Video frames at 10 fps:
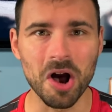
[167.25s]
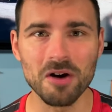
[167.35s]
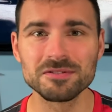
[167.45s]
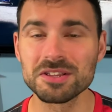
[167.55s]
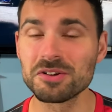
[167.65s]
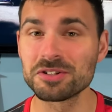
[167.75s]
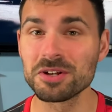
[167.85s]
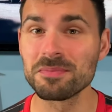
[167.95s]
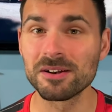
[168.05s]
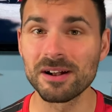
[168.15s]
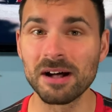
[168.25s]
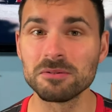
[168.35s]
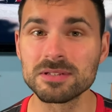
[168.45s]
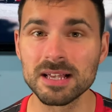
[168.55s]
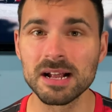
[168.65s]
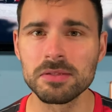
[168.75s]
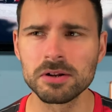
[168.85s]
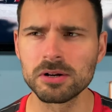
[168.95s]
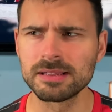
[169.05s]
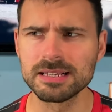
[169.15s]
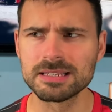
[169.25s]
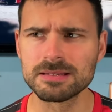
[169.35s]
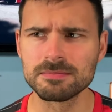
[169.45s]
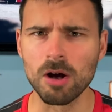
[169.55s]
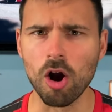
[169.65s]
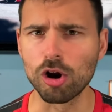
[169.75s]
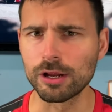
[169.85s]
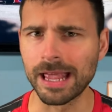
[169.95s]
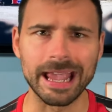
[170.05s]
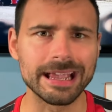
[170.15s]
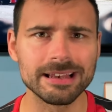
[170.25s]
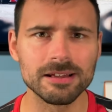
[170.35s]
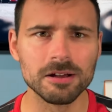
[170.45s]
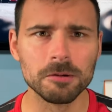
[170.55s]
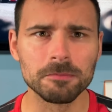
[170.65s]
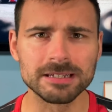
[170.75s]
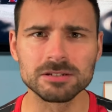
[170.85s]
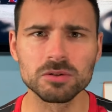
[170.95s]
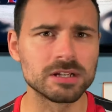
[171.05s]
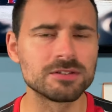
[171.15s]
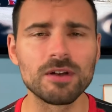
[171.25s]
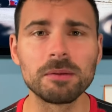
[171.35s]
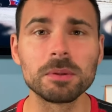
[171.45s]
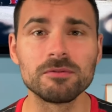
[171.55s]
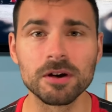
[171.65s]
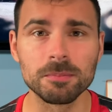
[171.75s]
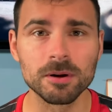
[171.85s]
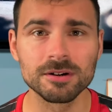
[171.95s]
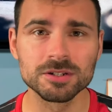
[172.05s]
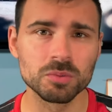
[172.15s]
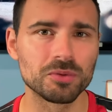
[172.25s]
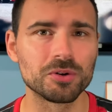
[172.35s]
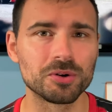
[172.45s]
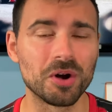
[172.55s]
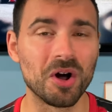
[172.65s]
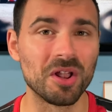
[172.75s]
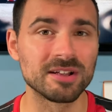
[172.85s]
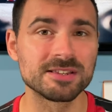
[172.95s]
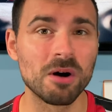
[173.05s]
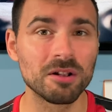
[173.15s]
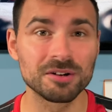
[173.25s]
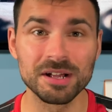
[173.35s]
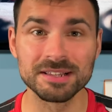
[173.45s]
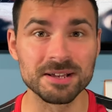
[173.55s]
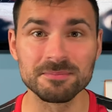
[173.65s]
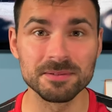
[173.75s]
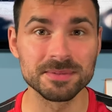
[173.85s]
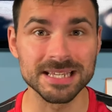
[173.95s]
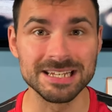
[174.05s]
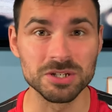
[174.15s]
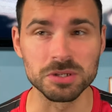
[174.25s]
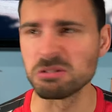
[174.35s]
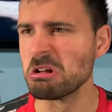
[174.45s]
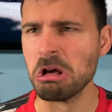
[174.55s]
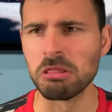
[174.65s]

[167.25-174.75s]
Obviously, there are some that are outside that are at these arcade places with these family fun parks where they're a lot smaller, and sometimes indoor,